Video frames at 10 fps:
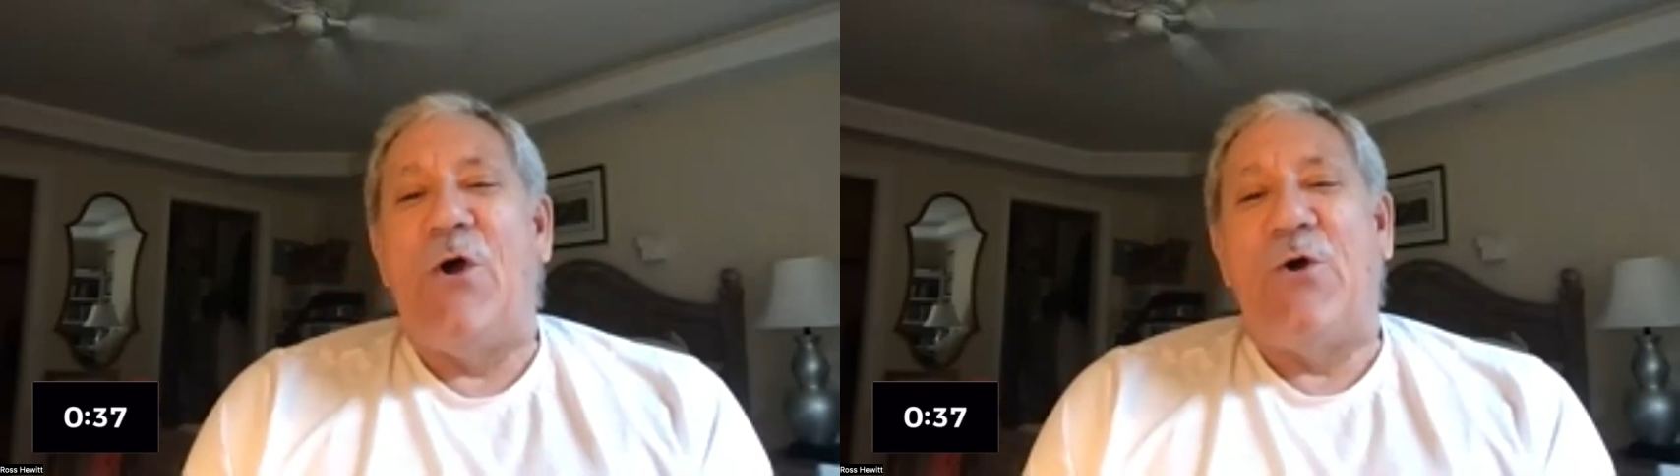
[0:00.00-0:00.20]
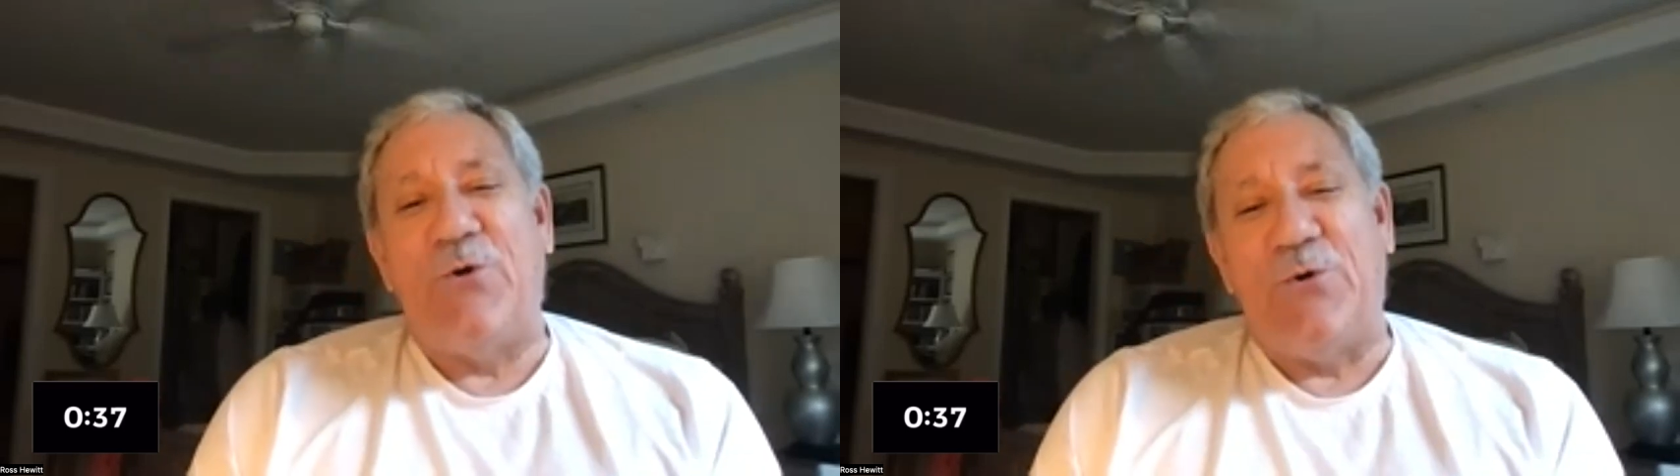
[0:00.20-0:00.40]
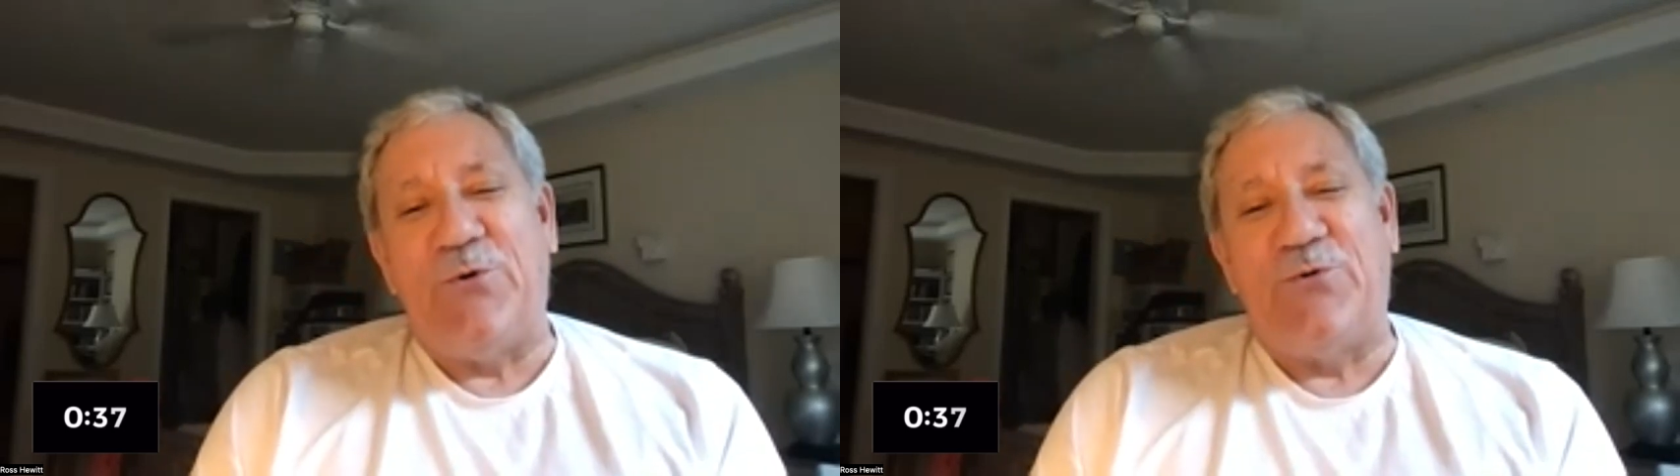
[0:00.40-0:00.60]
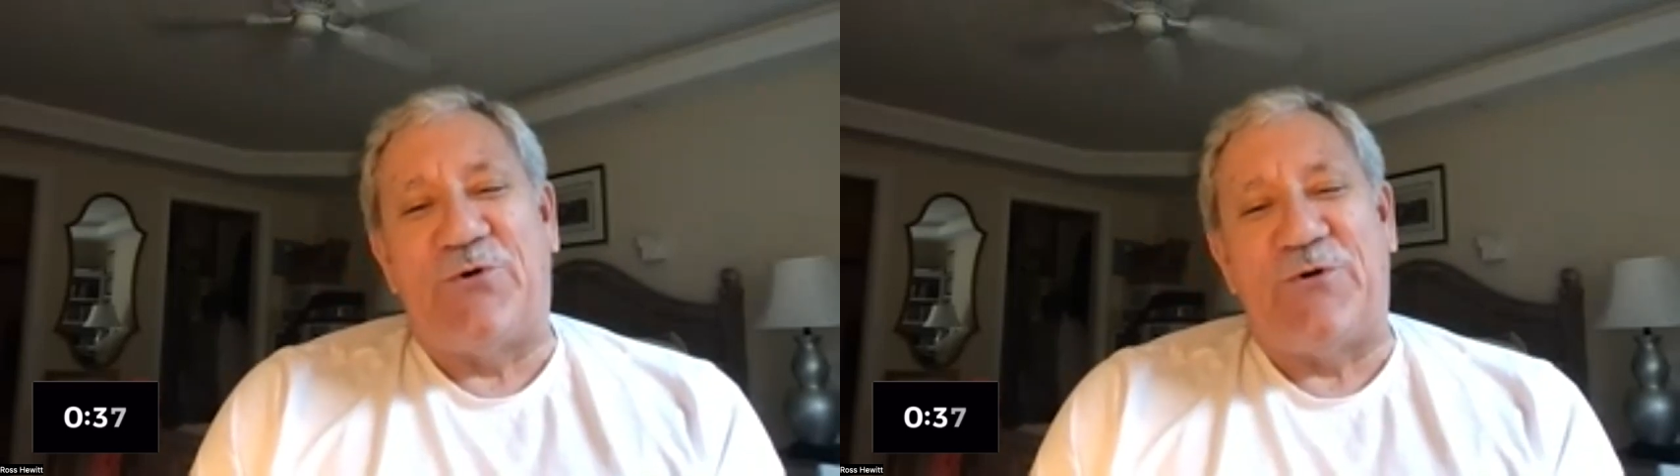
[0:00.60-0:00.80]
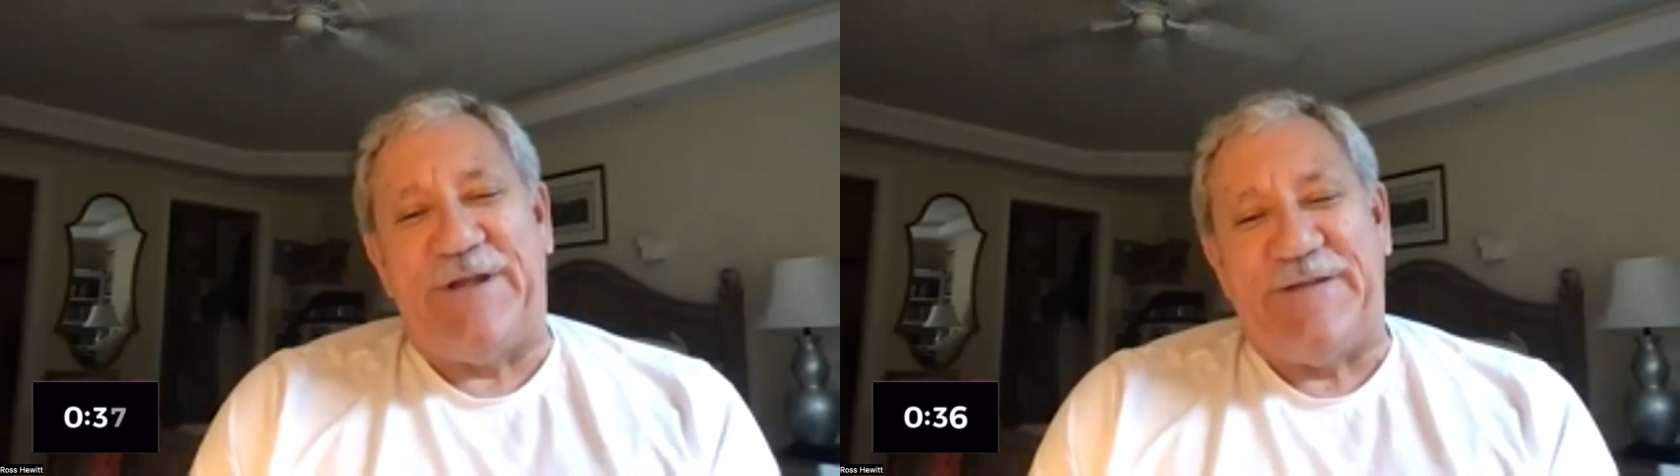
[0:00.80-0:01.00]
who
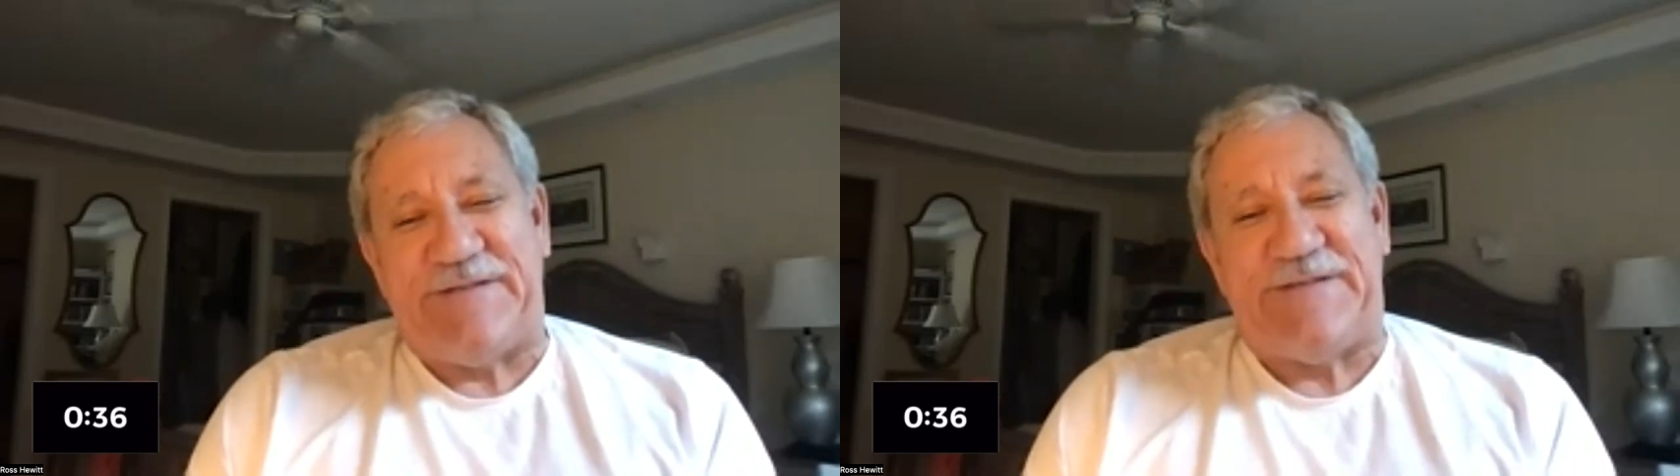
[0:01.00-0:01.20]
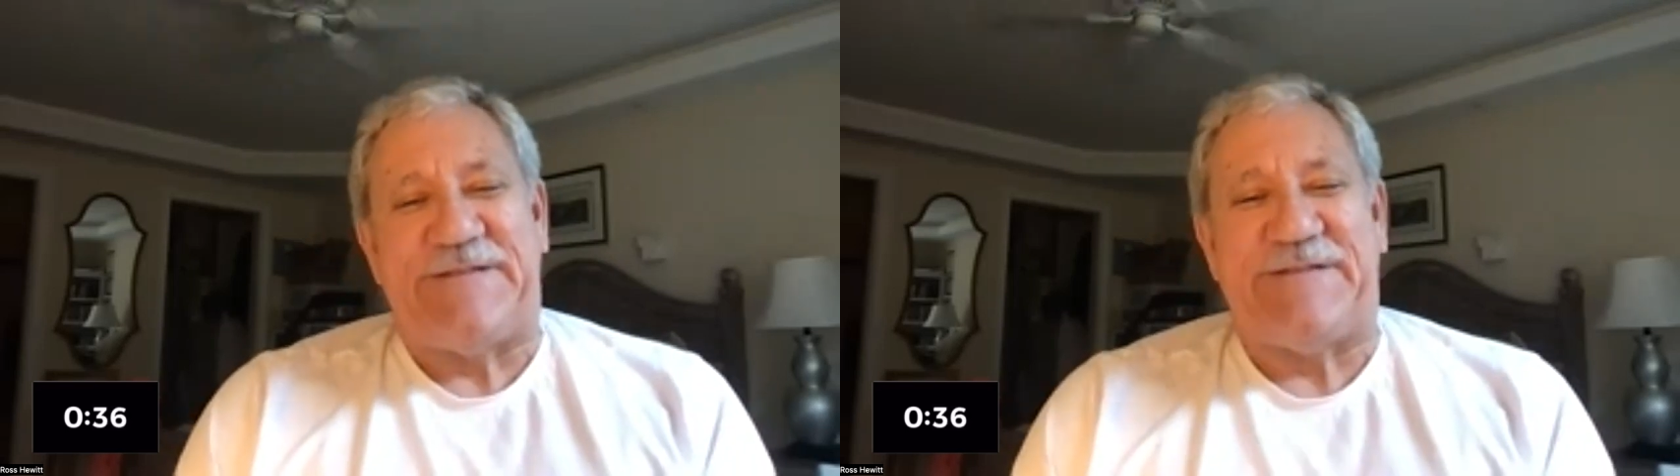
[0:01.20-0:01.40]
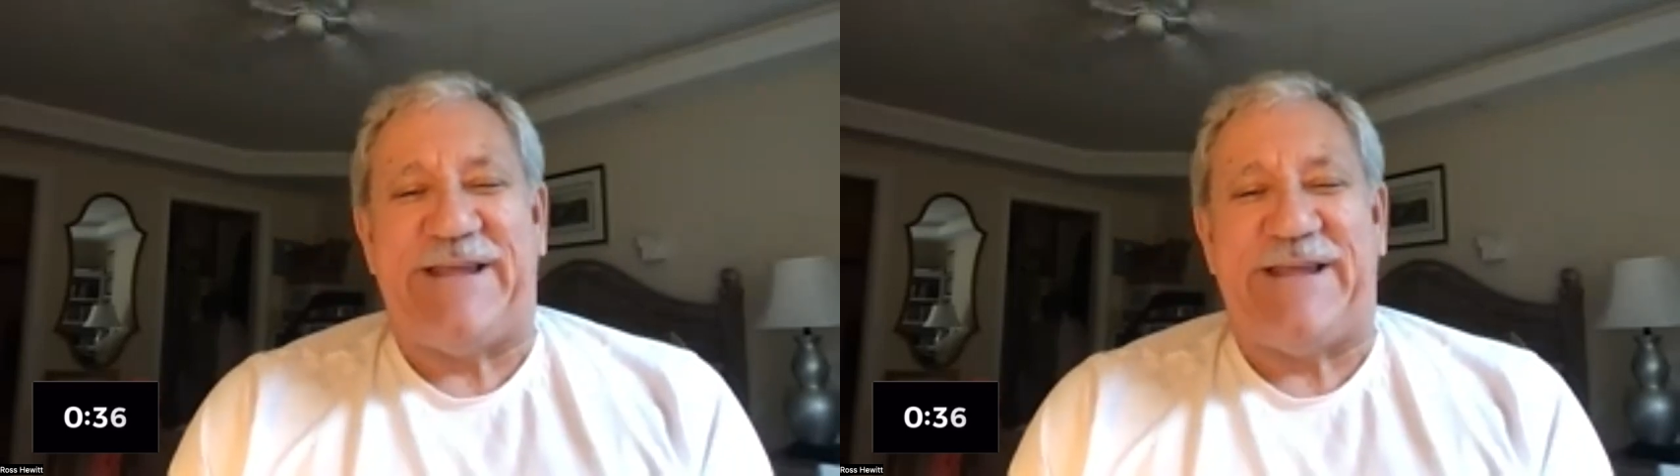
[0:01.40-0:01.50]
Kris